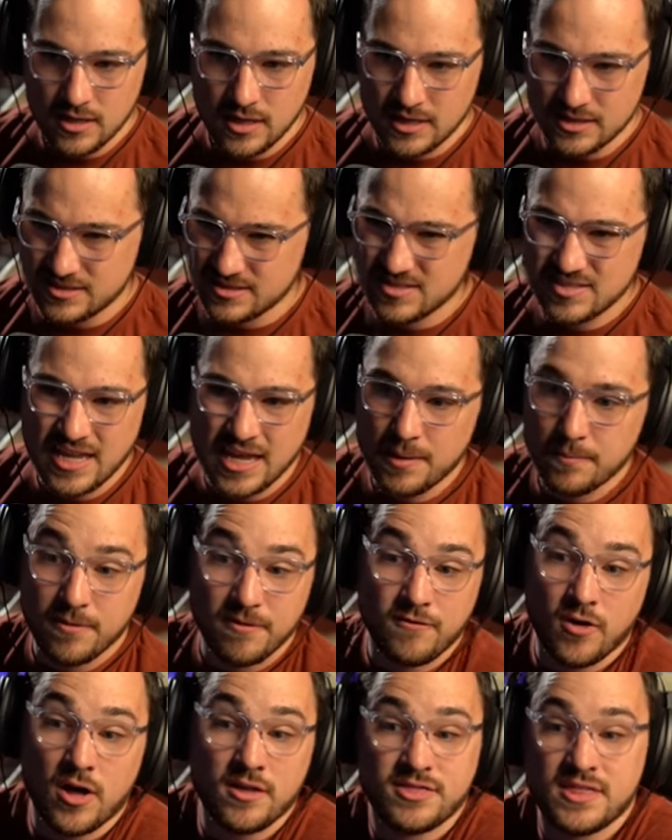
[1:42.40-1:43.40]
a stamp
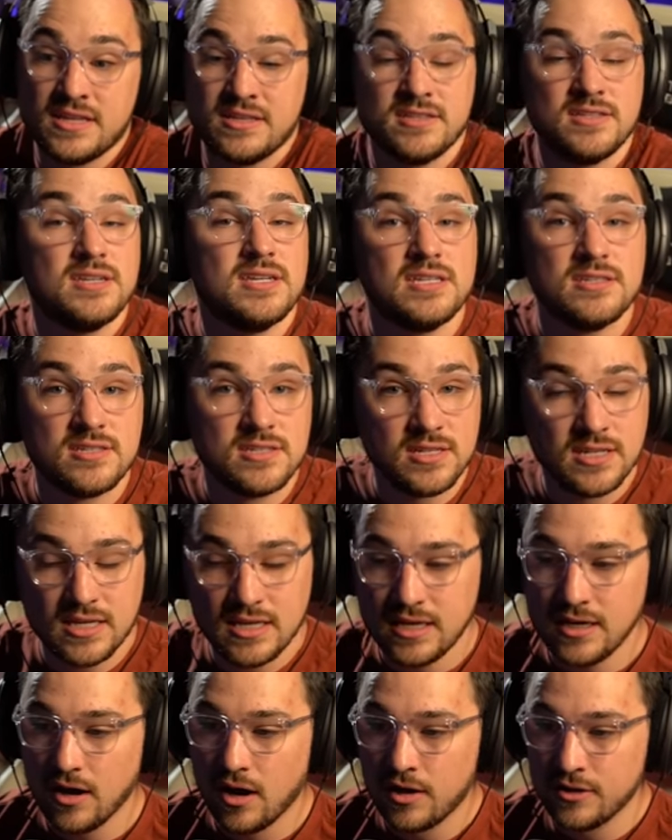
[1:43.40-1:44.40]
of
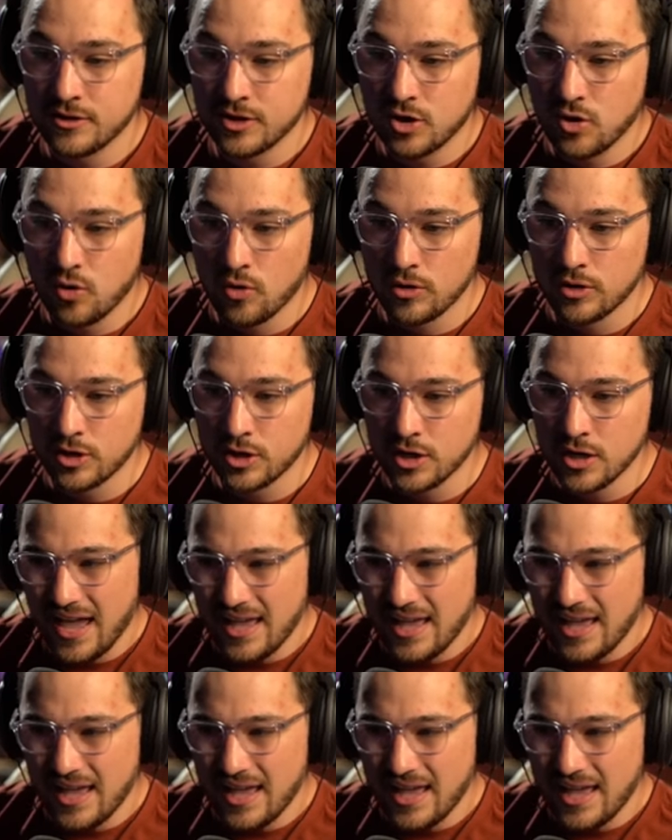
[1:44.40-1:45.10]
authenticity on the corner.